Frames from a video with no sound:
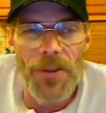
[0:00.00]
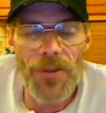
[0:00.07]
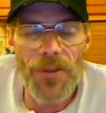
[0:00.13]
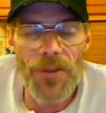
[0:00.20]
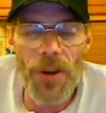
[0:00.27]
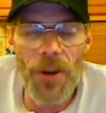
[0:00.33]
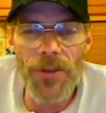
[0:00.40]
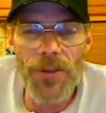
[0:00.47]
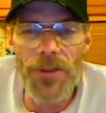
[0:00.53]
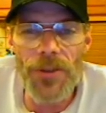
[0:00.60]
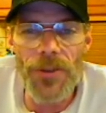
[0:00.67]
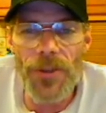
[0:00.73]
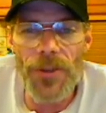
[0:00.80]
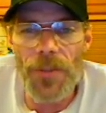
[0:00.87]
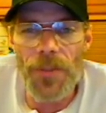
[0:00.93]
strong
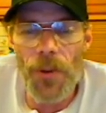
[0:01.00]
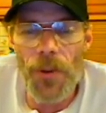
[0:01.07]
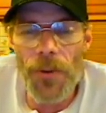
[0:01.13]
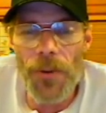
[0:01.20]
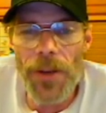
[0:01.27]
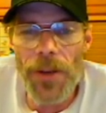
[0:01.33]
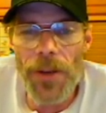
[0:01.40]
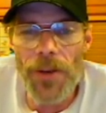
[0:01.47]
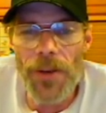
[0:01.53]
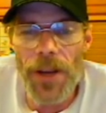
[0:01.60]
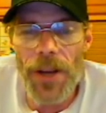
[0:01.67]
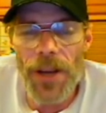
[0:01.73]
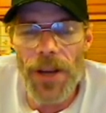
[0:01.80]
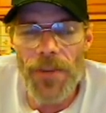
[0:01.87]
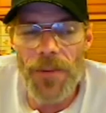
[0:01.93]
suit that Puerto Rico
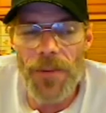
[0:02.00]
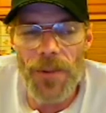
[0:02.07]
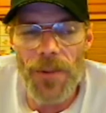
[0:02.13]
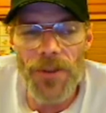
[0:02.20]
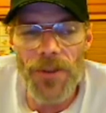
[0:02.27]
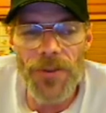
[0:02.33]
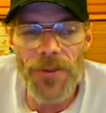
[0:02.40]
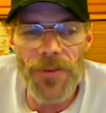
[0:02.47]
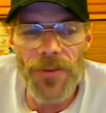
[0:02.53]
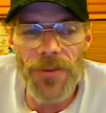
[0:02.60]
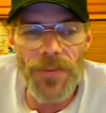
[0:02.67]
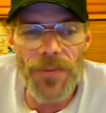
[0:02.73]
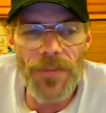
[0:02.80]
had was